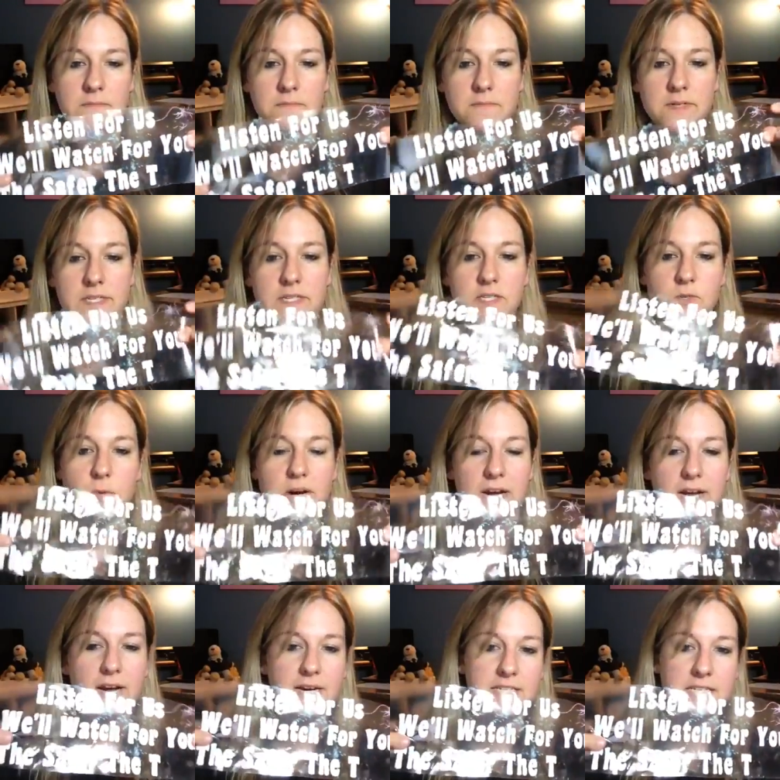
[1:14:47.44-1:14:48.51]
this is what it
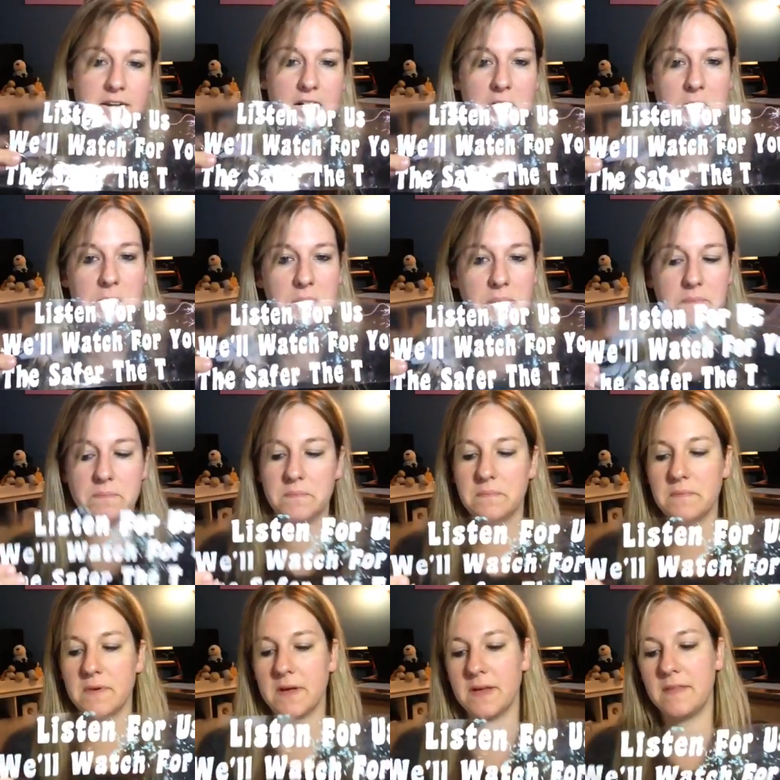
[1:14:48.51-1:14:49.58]
cuts out,
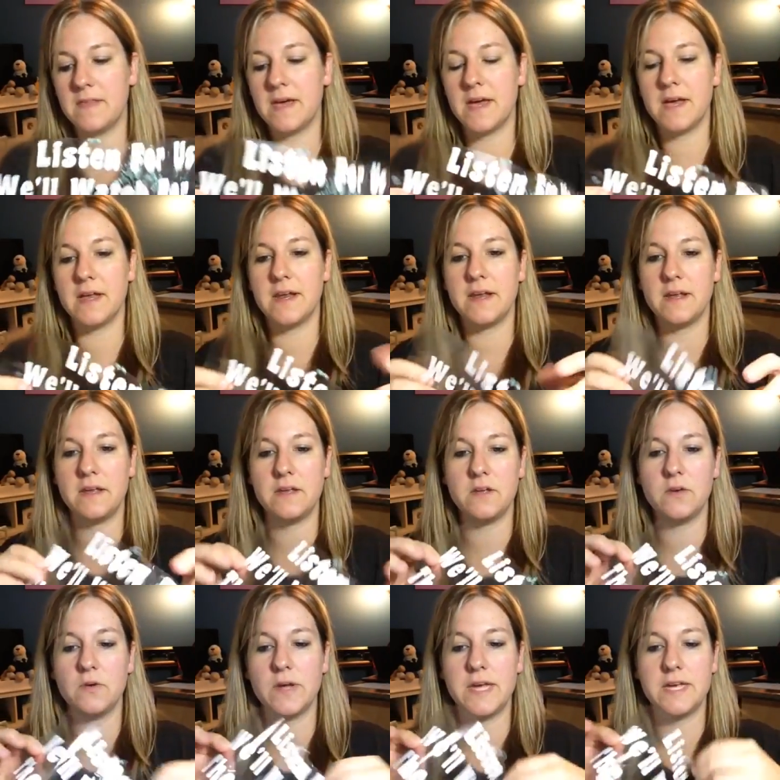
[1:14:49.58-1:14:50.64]
and then
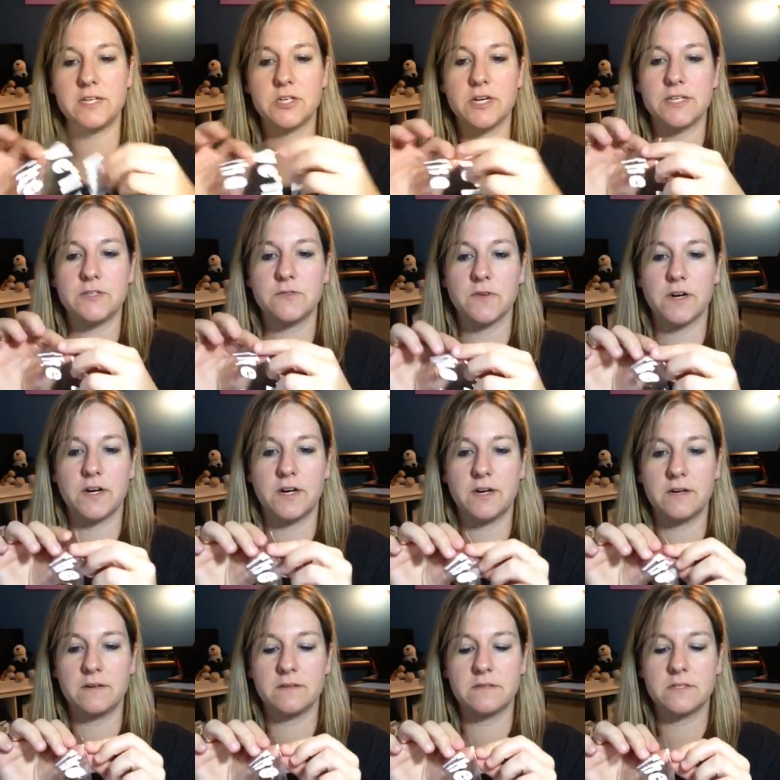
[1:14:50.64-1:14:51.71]
you heat transfer it on.
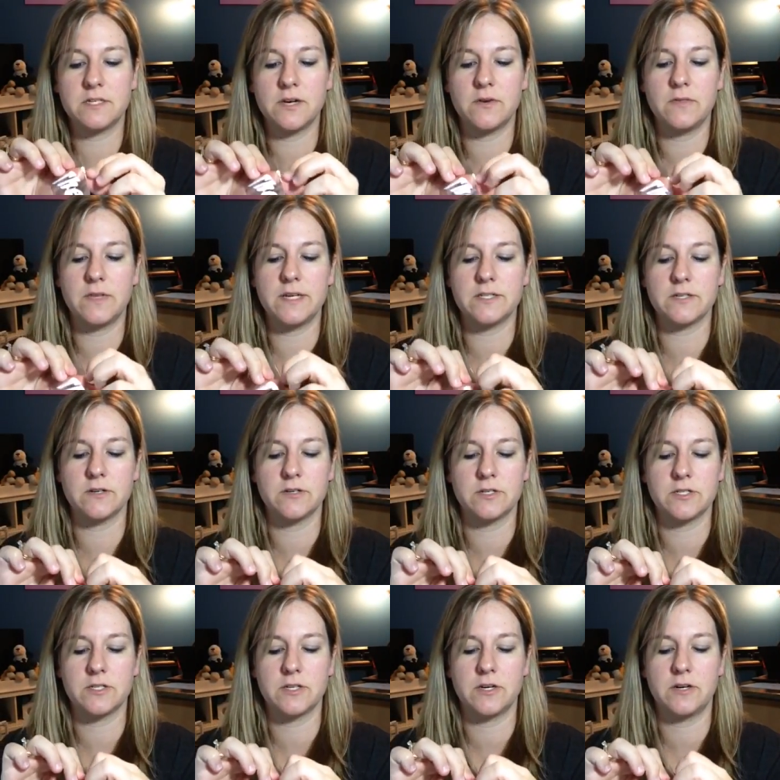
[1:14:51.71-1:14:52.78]
So these are
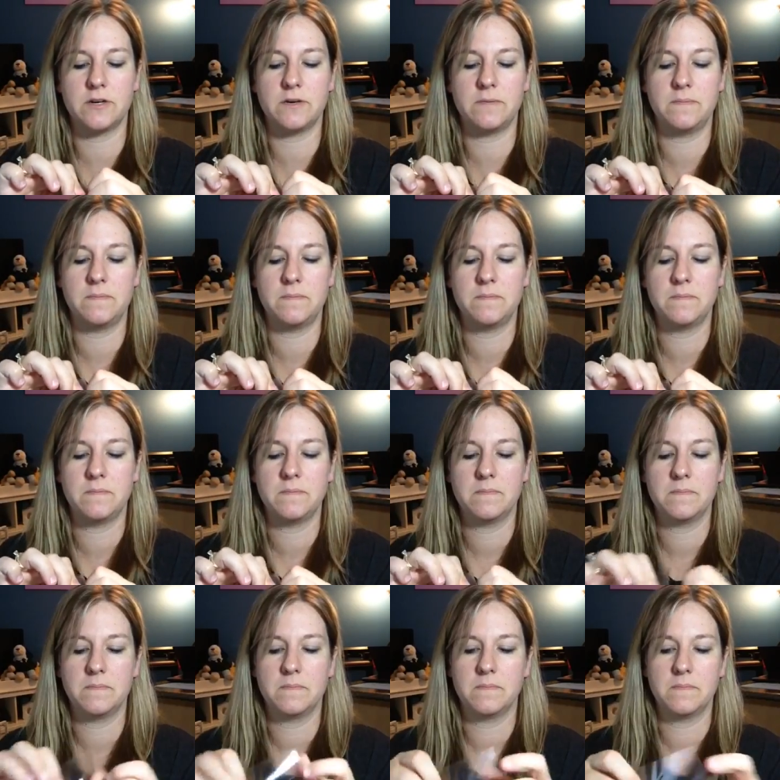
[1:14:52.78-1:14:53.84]
just little
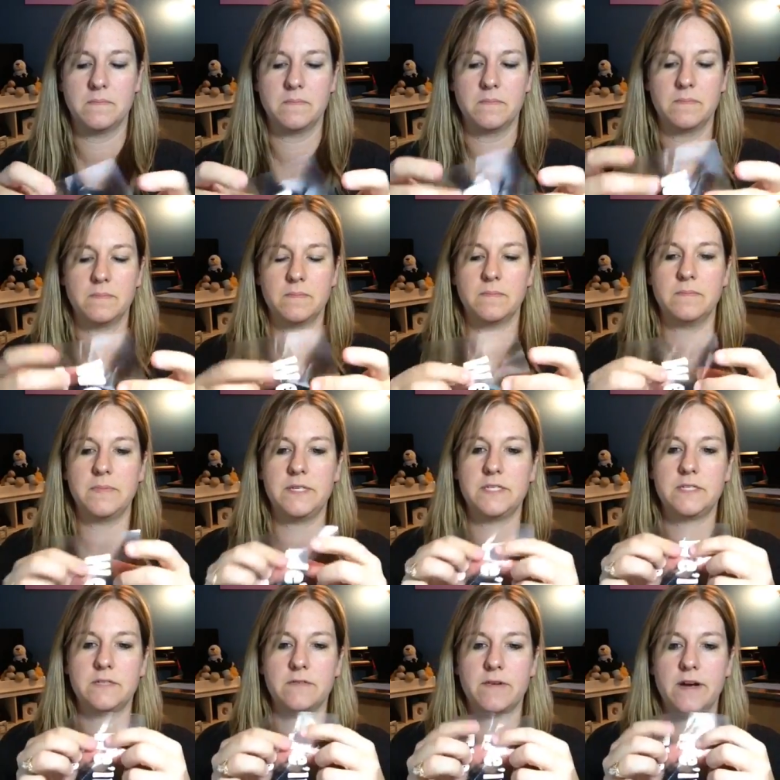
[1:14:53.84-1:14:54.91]

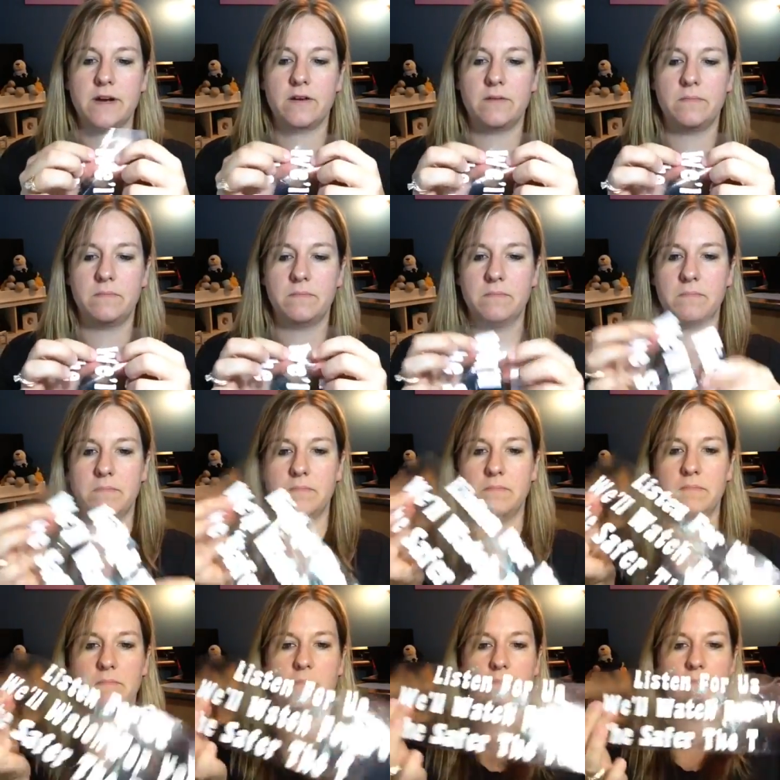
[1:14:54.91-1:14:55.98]
pieces of vinyl,
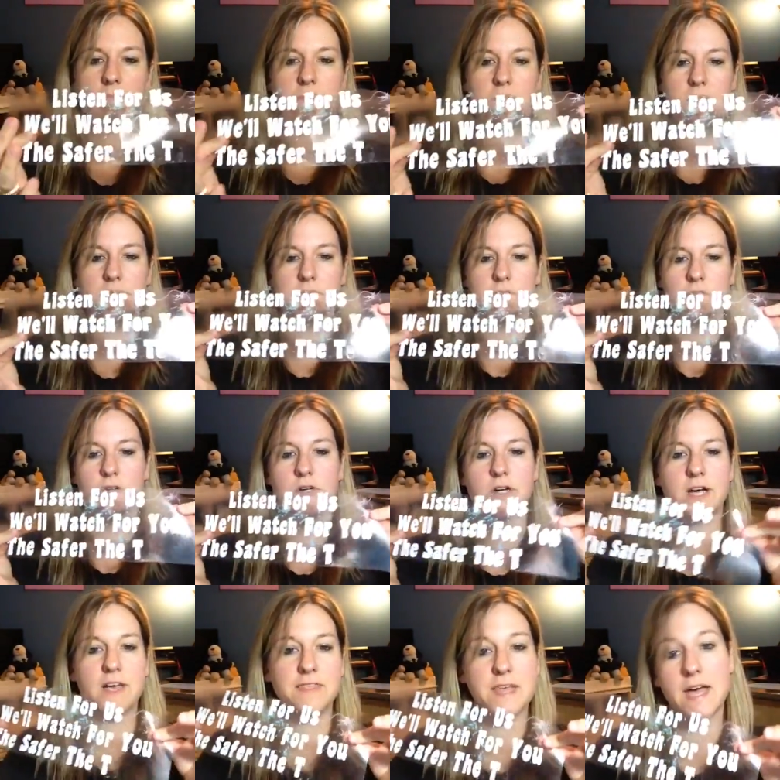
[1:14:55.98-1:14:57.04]
so
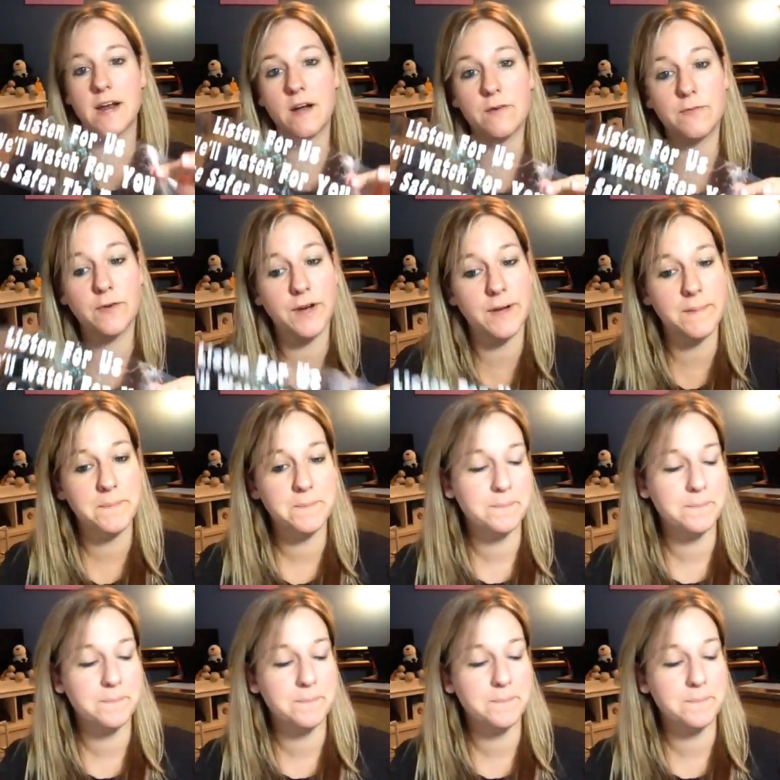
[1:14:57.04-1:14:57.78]
it'll cut that out for you.